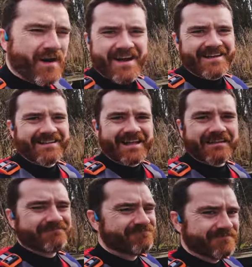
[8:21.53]
buy like
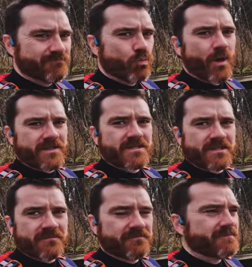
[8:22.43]
ones
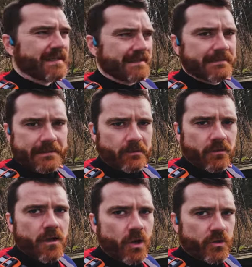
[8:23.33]
out of like
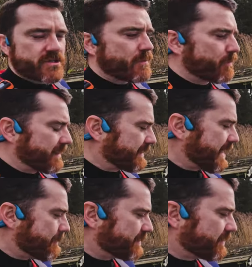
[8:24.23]
Lidl or somewhere like
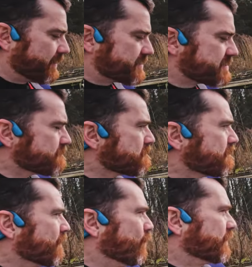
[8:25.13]
that, because
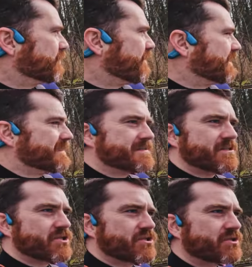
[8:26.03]
what you'll find is they
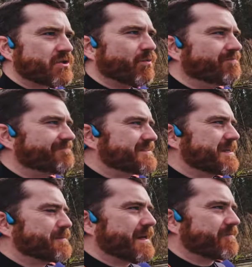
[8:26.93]
just don't
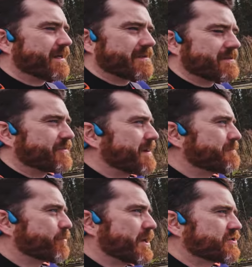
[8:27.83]
seem to ever get to the
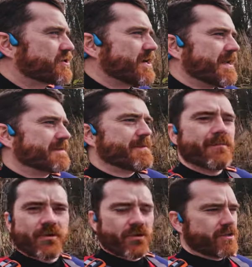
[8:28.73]
right pressure, and
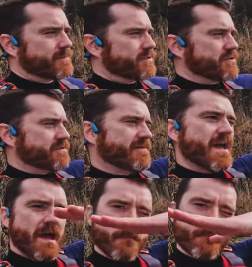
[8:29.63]
people who are on them are just sort
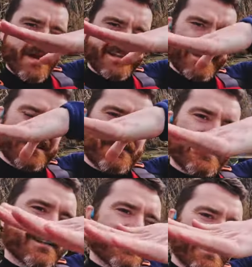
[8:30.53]
of bent in the
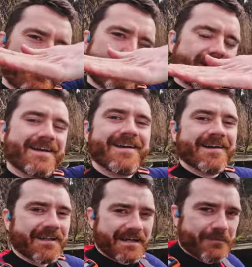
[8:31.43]
middle like
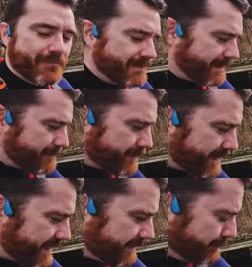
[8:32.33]
a
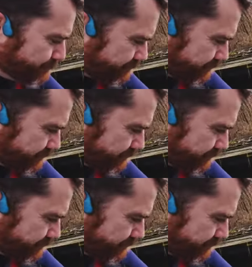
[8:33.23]
banana.